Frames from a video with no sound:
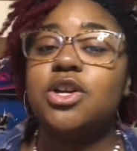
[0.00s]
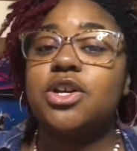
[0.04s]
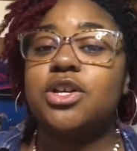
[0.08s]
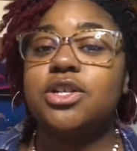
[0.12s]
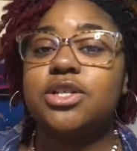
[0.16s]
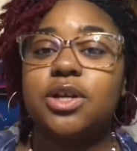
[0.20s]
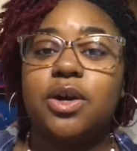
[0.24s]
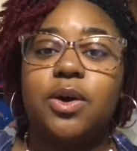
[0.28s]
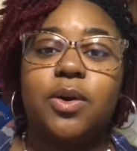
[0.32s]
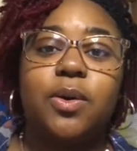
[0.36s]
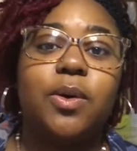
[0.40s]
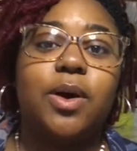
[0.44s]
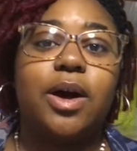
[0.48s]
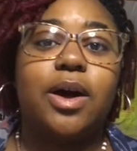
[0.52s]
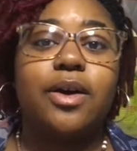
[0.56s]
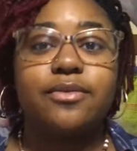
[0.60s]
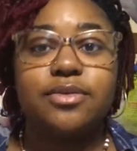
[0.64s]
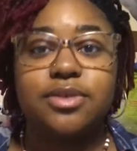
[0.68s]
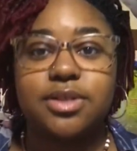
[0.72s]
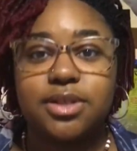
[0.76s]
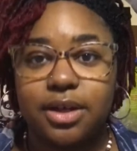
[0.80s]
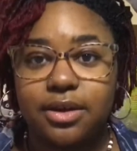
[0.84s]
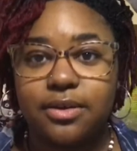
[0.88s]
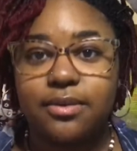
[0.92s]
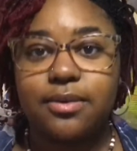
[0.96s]
So I
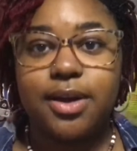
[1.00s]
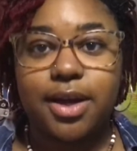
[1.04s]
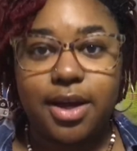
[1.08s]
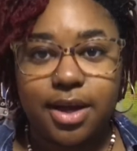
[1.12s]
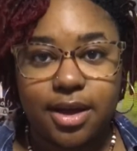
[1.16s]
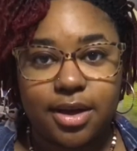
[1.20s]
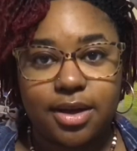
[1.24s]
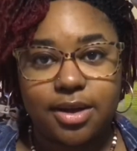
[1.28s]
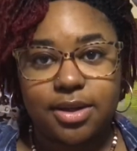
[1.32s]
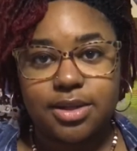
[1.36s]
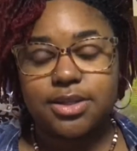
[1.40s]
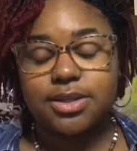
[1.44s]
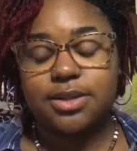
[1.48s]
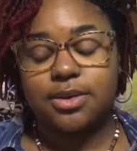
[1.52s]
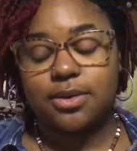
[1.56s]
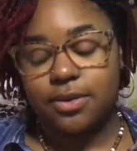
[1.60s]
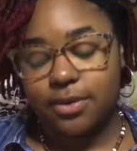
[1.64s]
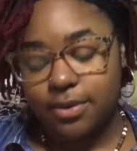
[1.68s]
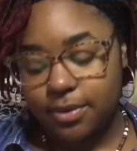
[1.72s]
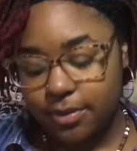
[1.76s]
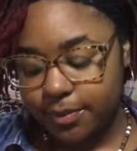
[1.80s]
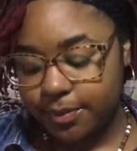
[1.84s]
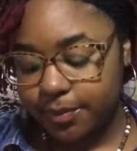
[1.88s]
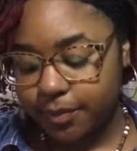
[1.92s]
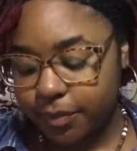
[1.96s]
was like, okay.
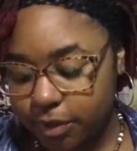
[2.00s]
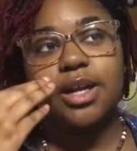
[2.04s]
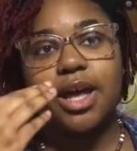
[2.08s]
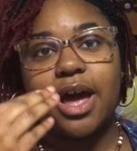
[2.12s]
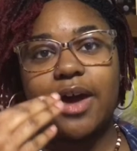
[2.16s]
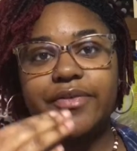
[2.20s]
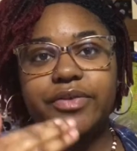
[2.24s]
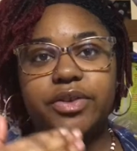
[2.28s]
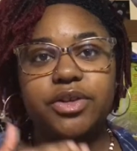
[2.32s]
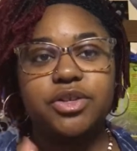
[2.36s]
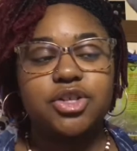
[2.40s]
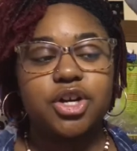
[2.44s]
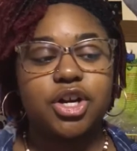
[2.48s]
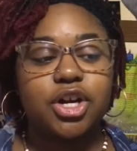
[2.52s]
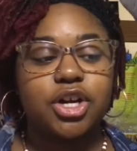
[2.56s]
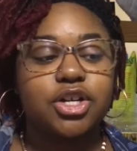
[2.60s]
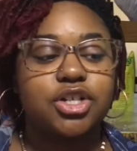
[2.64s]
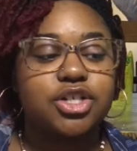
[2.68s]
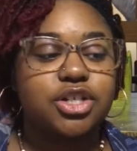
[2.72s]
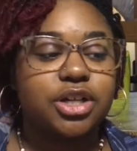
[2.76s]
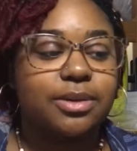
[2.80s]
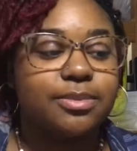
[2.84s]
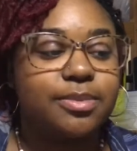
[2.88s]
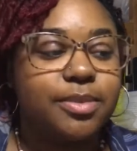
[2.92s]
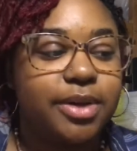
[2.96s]
So after
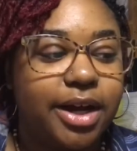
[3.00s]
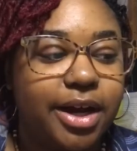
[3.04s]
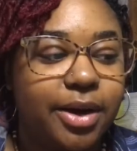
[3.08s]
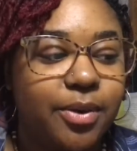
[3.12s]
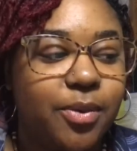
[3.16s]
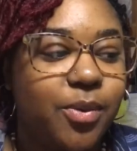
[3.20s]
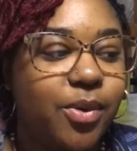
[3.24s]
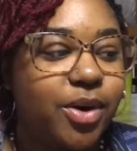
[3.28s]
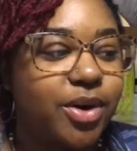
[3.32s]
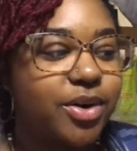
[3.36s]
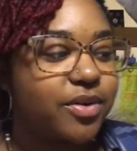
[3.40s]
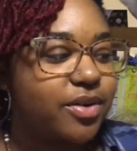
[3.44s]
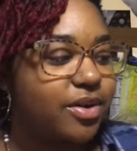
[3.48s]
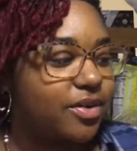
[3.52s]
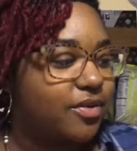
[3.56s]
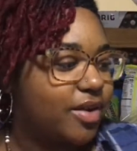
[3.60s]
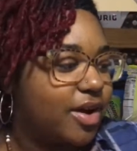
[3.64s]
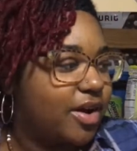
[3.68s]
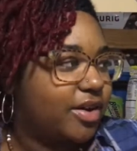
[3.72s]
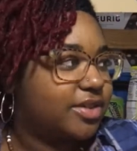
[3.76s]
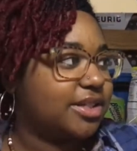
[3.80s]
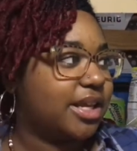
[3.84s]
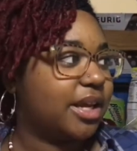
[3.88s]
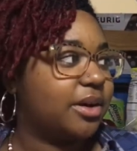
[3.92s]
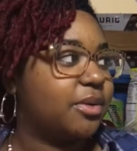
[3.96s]
church, I'm like wandering
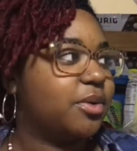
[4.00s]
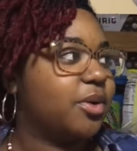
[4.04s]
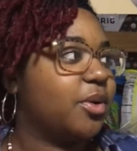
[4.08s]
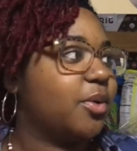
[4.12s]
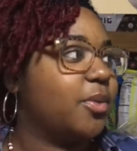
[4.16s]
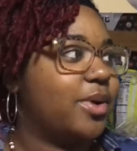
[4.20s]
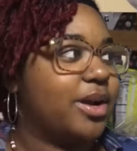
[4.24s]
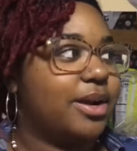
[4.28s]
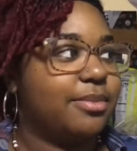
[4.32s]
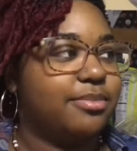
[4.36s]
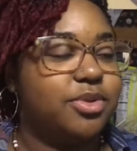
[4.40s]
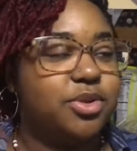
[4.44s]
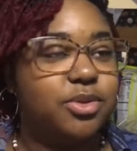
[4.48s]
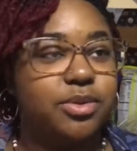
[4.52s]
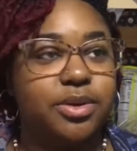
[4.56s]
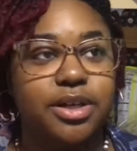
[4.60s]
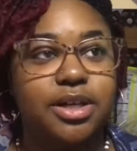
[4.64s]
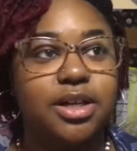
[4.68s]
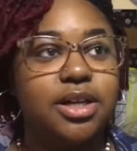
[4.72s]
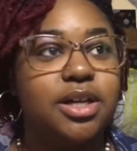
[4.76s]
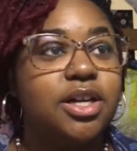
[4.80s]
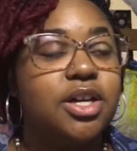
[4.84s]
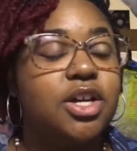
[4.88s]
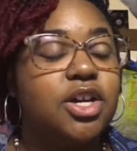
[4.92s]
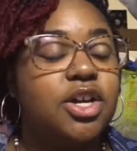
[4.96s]
around because I don't know what I'm
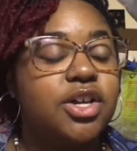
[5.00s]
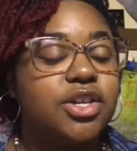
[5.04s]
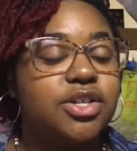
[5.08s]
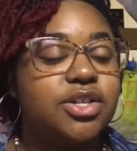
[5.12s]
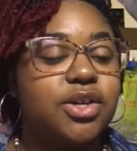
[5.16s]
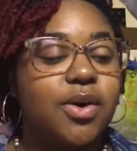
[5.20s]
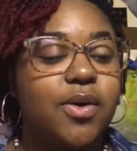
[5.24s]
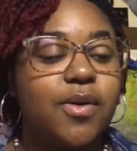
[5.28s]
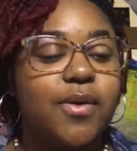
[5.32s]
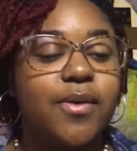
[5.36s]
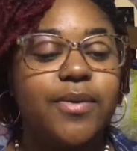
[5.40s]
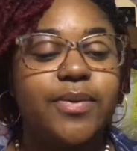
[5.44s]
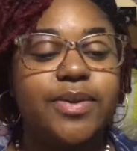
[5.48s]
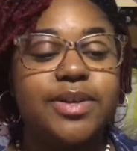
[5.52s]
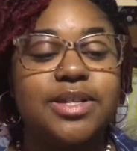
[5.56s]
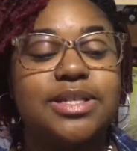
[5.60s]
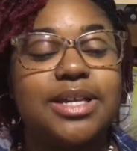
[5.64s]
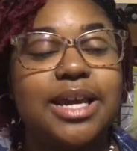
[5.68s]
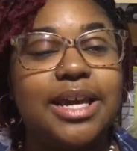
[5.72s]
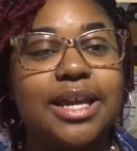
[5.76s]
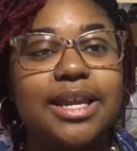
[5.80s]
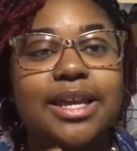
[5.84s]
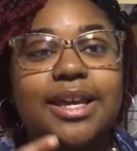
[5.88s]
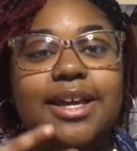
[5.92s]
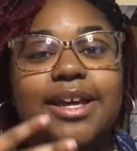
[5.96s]
doing. So this
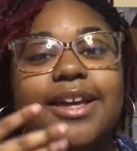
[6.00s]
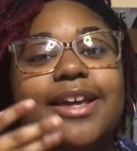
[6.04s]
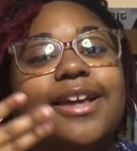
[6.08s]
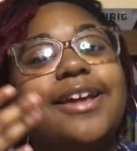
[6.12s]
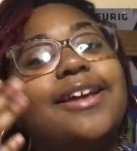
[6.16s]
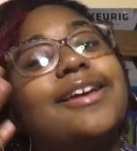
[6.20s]
lady,